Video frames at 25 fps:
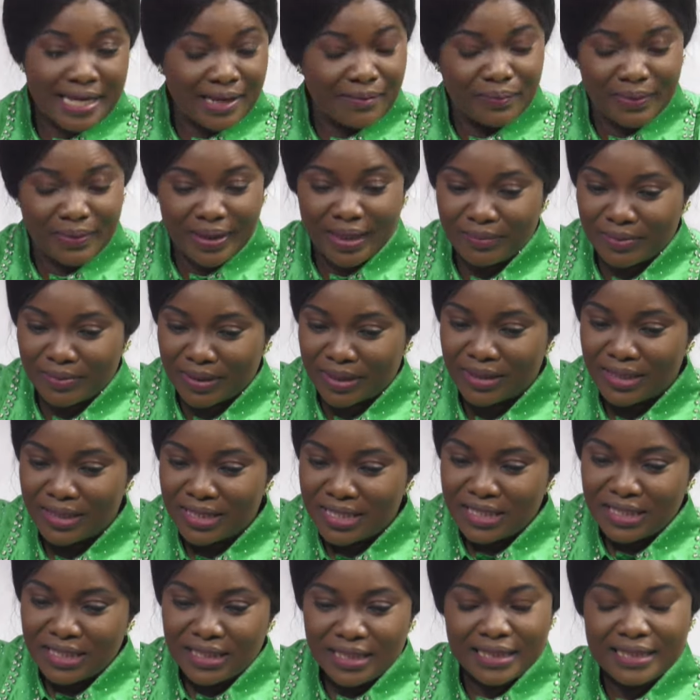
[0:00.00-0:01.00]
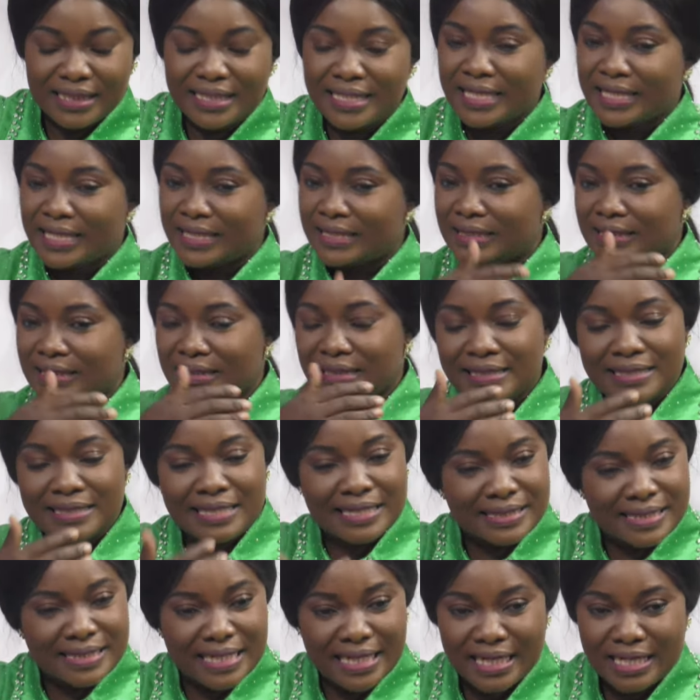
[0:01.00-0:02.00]
Like a baby in
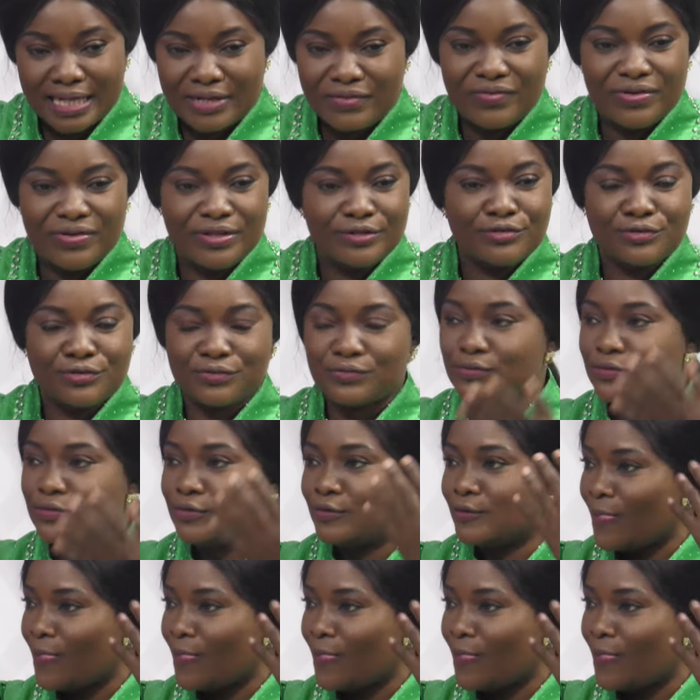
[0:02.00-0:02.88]
the secondary school.